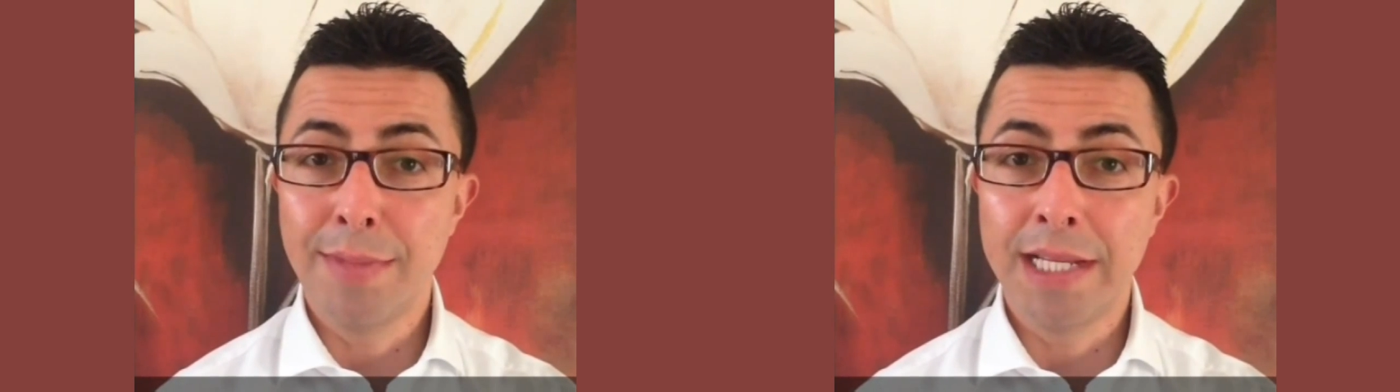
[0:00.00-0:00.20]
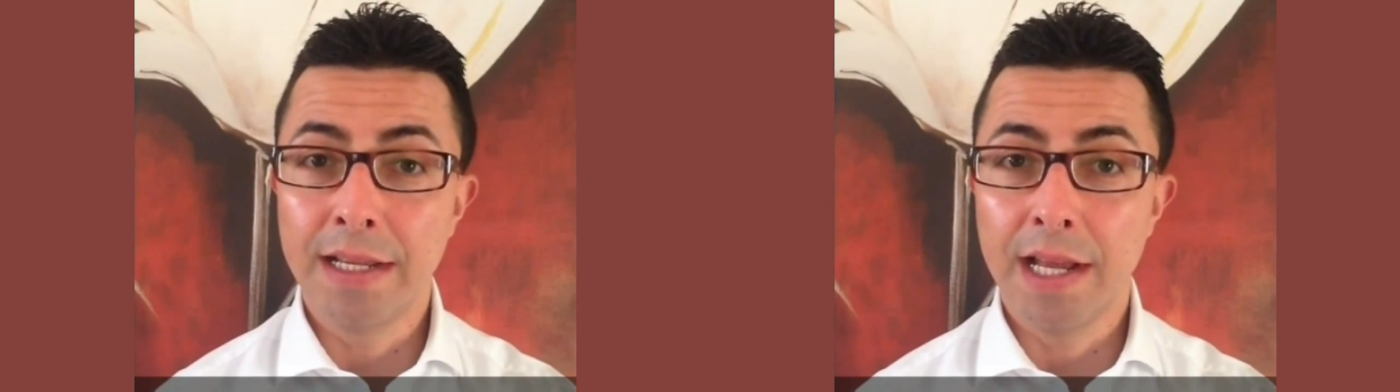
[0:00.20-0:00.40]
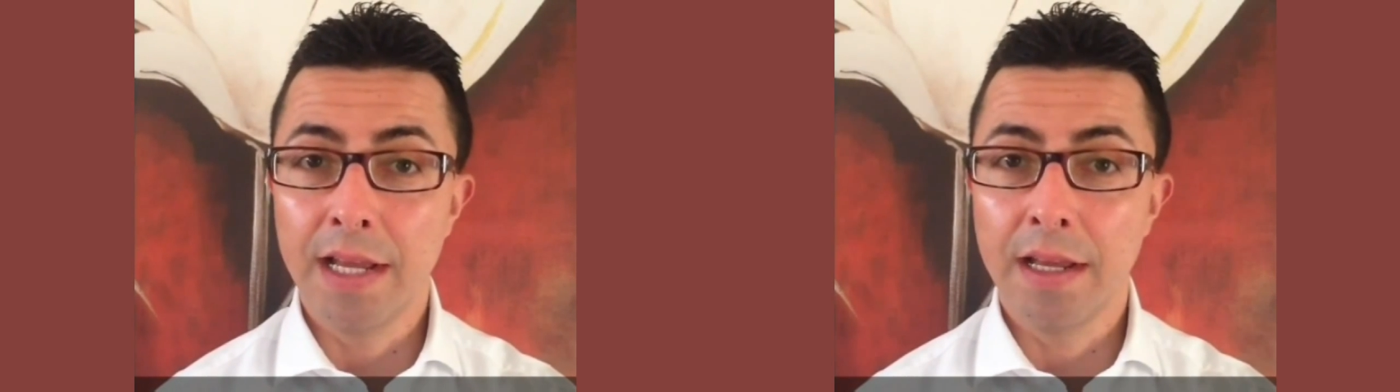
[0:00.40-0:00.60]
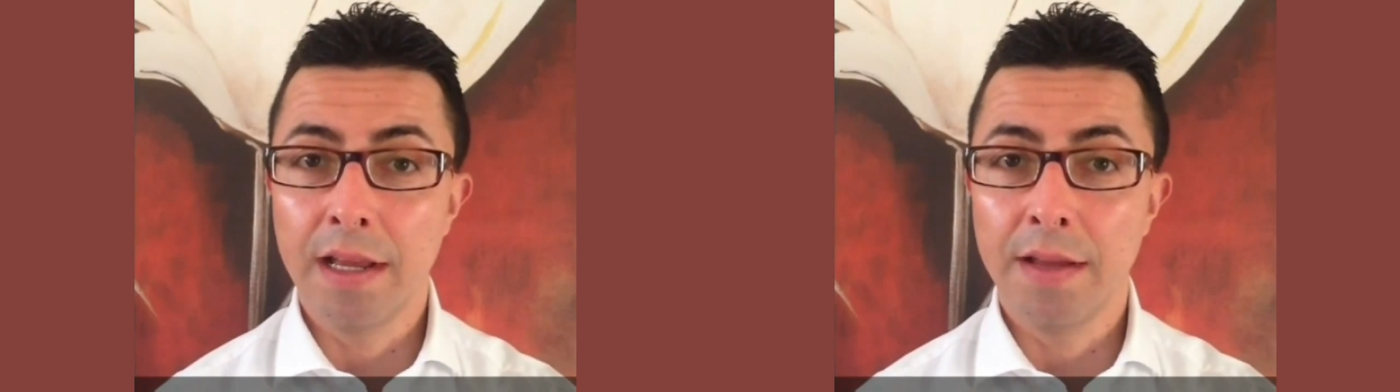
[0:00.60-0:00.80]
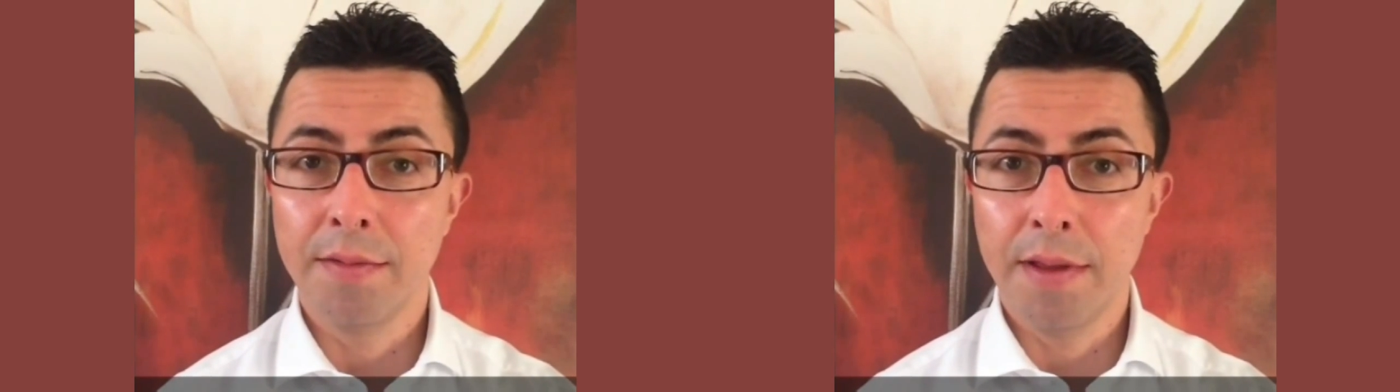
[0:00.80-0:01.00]
made
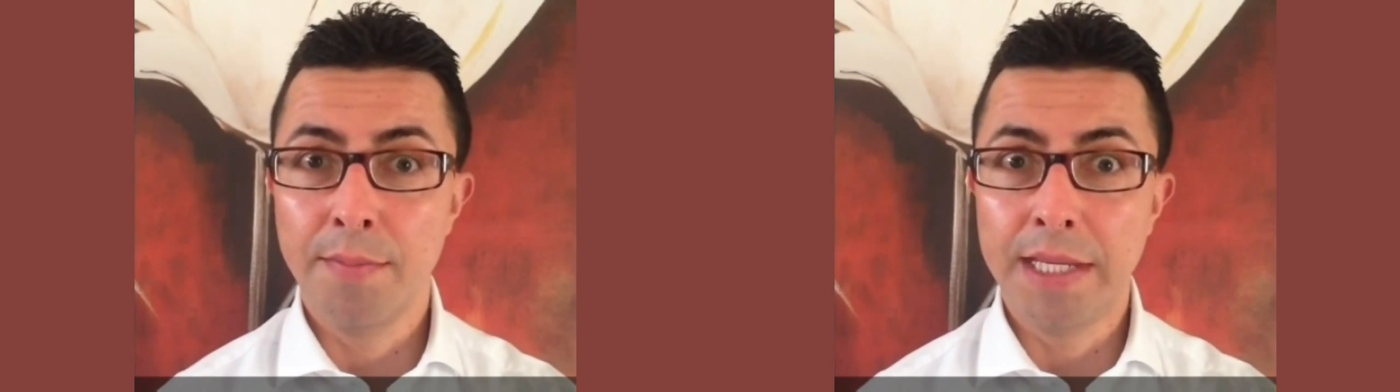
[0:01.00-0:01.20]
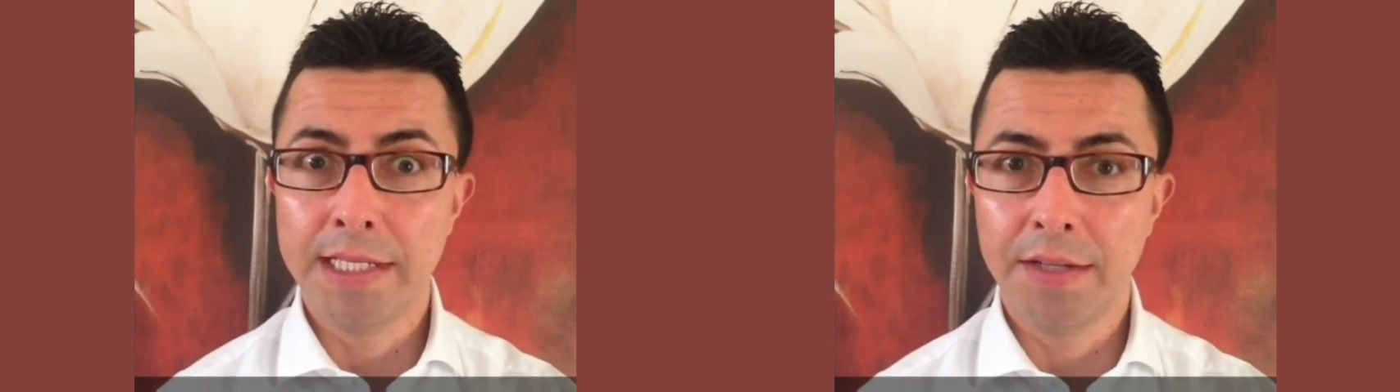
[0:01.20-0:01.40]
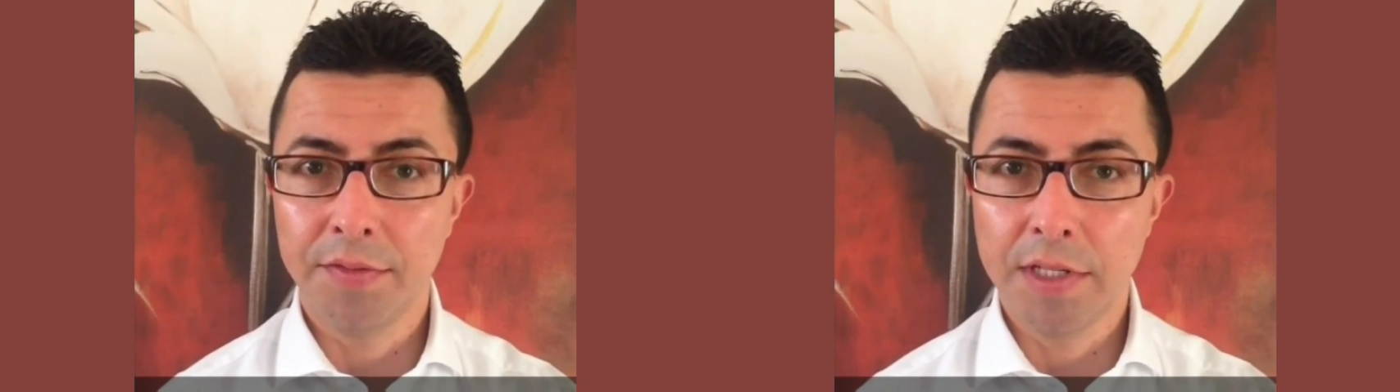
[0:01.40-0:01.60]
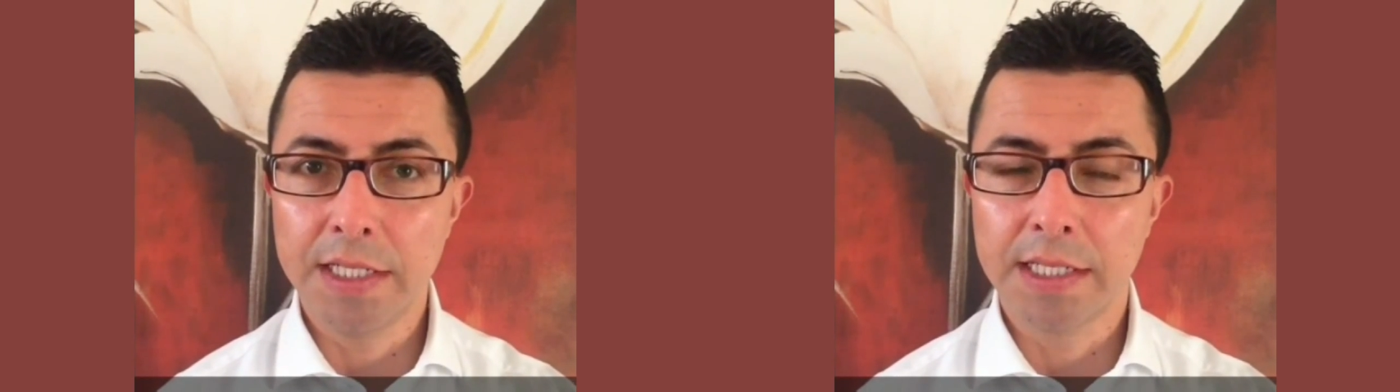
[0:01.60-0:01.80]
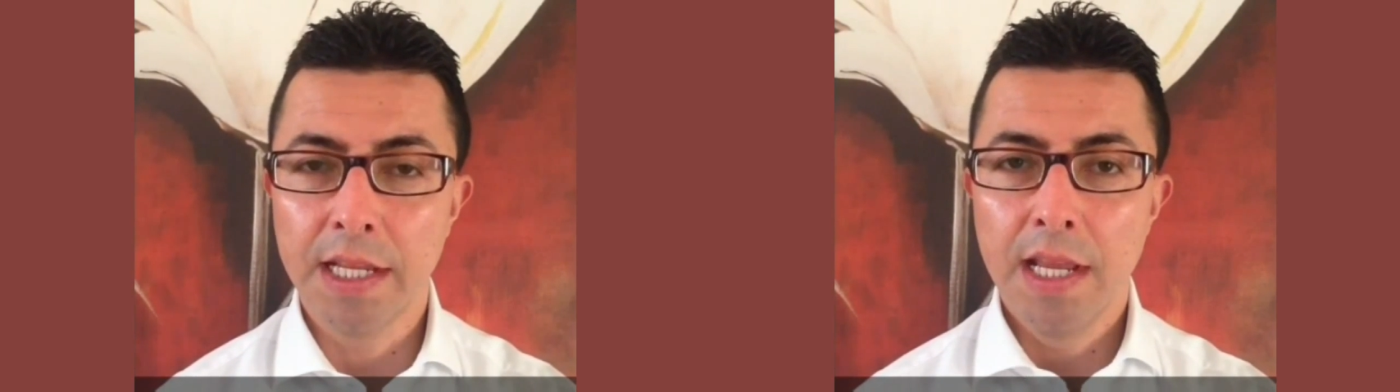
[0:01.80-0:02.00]
a big
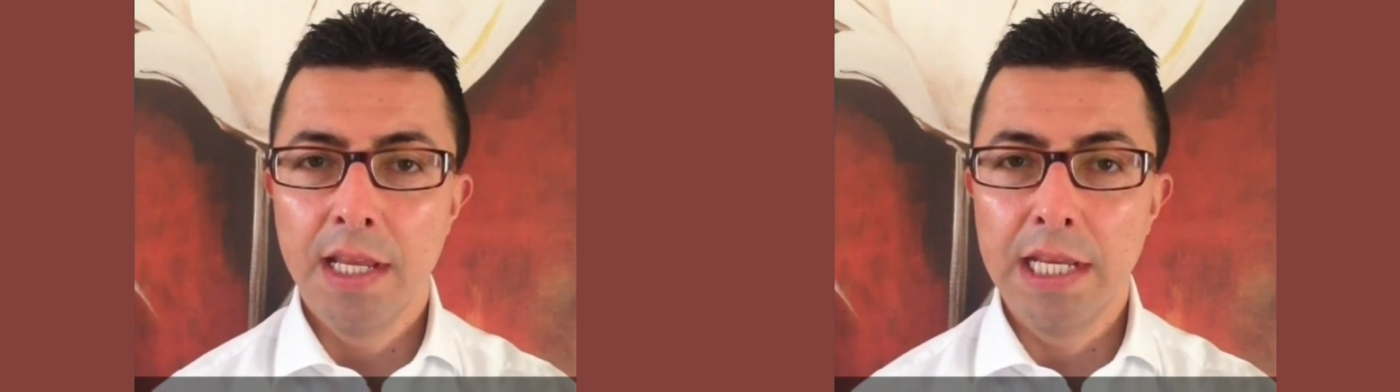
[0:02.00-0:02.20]
difference